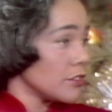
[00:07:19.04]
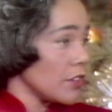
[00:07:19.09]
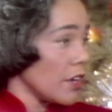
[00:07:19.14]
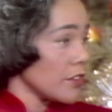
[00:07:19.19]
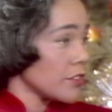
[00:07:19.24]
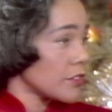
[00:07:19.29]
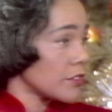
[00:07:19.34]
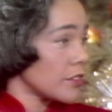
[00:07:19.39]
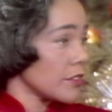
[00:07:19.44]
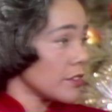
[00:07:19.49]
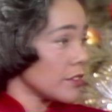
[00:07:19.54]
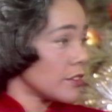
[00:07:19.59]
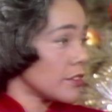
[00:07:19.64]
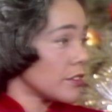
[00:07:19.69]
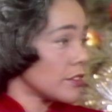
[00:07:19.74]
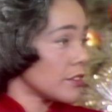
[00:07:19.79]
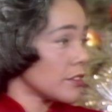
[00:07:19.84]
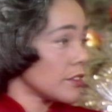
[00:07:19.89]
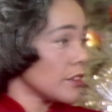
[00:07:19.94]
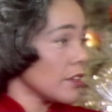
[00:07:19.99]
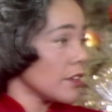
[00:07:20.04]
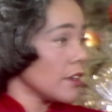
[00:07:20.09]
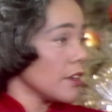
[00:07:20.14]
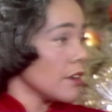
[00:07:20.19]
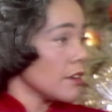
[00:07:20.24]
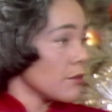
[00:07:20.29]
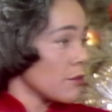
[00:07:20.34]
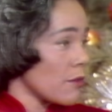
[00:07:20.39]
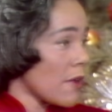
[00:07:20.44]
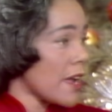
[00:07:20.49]
justice,
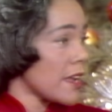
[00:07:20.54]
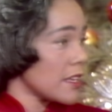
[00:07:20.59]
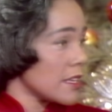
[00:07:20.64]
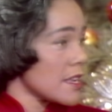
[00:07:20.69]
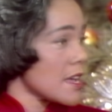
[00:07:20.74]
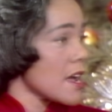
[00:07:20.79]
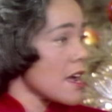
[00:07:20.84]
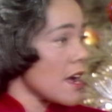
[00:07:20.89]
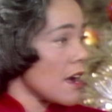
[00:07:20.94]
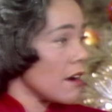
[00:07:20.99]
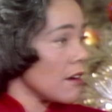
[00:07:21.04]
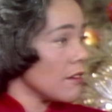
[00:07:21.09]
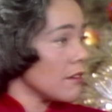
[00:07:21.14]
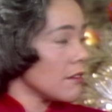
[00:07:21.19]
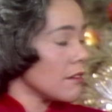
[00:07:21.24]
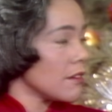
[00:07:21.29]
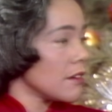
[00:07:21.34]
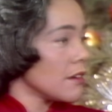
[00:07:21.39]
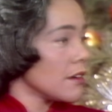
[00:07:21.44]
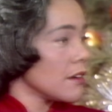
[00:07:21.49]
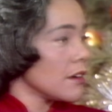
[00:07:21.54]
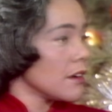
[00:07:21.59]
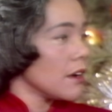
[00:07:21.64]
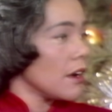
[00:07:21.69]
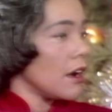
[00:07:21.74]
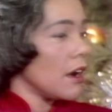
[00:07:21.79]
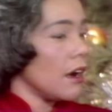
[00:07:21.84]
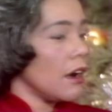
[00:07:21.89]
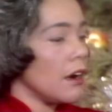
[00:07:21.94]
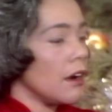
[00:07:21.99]
right now.
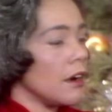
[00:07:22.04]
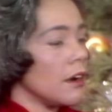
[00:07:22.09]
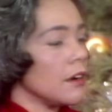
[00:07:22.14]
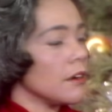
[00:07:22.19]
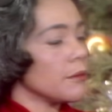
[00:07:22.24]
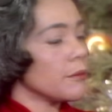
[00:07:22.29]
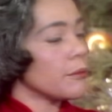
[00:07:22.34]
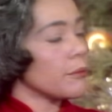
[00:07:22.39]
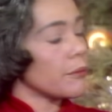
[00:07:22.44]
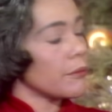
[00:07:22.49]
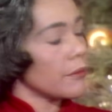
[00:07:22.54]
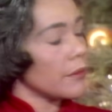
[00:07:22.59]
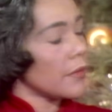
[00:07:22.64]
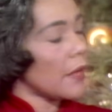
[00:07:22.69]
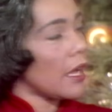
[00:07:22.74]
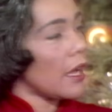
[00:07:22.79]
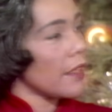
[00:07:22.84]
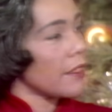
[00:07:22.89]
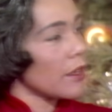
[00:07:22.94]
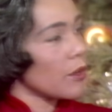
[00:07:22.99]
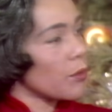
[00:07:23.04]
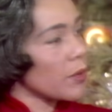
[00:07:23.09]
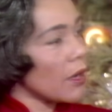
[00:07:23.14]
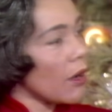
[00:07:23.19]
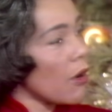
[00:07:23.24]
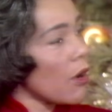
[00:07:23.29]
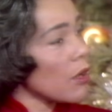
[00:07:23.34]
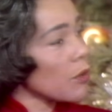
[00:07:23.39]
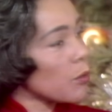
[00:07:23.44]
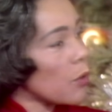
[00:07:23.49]
I think we
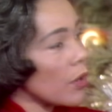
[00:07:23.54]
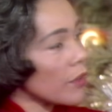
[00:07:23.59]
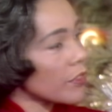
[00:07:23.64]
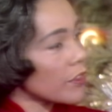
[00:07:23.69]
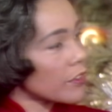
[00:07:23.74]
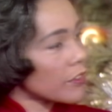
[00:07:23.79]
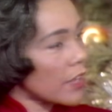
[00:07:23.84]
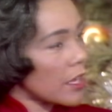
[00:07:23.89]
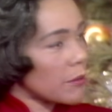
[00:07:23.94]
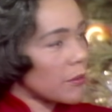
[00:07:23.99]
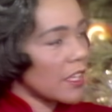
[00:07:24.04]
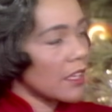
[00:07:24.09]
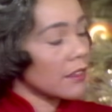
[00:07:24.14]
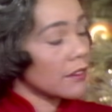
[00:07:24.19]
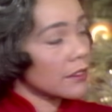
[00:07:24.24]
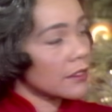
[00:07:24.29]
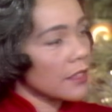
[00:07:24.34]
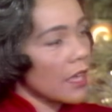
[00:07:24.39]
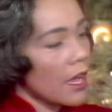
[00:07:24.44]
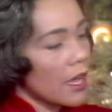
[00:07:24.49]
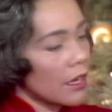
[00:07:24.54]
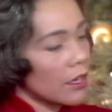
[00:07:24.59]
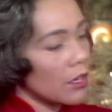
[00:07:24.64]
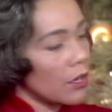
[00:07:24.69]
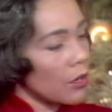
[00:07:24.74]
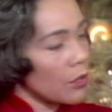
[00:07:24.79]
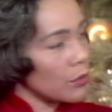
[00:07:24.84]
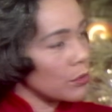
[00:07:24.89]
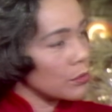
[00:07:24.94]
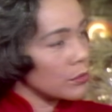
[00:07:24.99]
all want the same things. Our
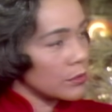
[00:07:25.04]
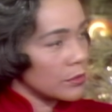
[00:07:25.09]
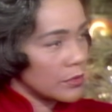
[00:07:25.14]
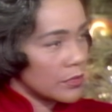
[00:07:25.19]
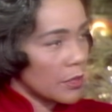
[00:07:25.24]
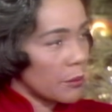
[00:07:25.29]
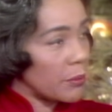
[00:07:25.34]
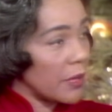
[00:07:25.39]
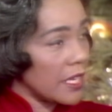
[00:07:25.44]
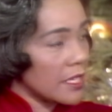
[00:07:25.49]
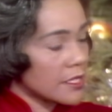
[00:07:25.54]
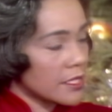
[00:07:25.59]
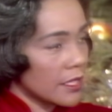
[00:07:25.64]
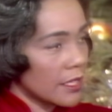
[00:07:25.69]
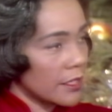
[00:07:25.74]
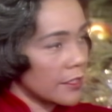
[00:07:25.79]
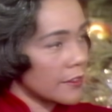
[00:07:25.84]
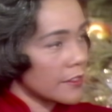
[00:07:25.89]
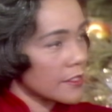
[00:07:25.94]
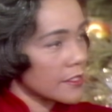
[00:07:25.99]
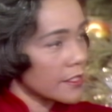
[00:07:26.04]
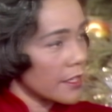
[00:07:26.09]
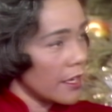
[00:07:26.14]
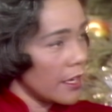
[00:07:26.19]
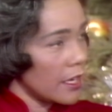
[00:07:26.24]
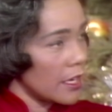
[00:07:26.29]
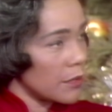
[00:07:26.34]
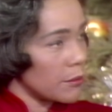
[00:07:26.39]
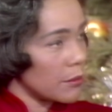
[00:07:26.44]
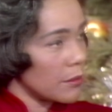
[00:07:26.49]
goals are basically the
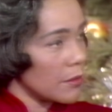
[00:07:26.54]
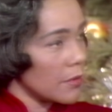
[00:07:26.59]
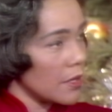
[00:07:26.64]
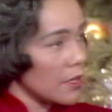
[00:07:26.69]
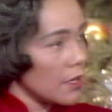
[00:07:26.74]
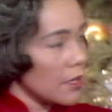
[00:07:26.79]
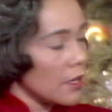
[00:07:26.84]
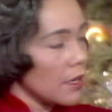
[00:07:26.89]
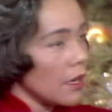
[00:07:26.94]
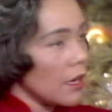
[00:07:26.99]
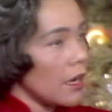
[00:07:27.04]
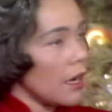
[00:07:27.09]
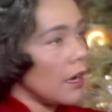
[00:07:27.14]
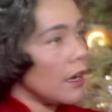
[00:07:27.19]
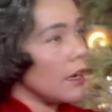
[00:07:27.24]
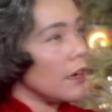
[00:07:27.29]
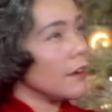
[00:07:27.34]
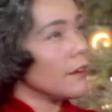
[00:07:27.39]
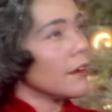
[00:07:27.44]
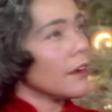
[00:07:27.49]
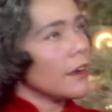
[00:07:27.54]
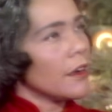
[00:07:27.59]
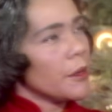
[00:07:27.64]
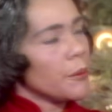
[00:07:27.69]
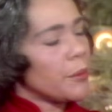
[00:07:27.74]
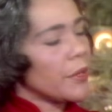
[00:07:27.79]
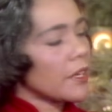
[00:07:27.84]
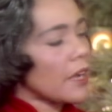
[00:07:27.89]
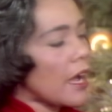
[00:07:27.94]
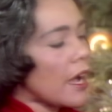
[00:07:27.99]
same. But
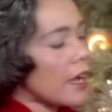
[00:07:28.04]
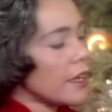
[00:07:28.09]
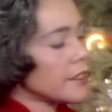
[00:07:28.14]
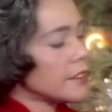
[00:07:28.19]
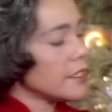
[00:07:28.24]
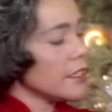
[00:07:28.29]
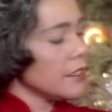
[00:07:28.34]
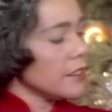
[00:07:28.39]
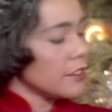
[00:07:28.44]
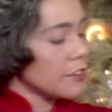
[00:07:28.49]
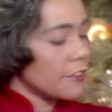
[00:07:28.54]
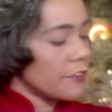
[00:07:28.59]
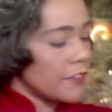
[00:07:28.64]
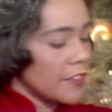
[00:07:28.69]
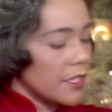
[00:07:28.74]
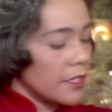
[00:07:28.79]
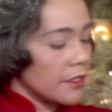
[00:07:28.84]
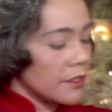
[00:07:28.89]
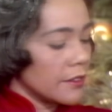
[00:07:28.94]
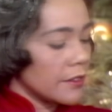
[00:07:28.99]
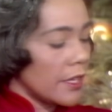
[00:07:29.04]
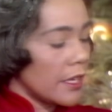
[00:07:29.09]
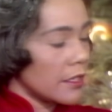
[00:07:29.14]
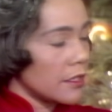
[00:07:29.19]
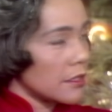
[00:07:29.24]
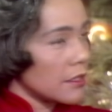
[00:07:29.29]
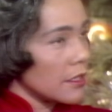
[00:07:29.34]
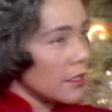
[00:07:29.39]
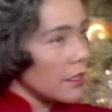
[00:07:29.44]
I tend to feel that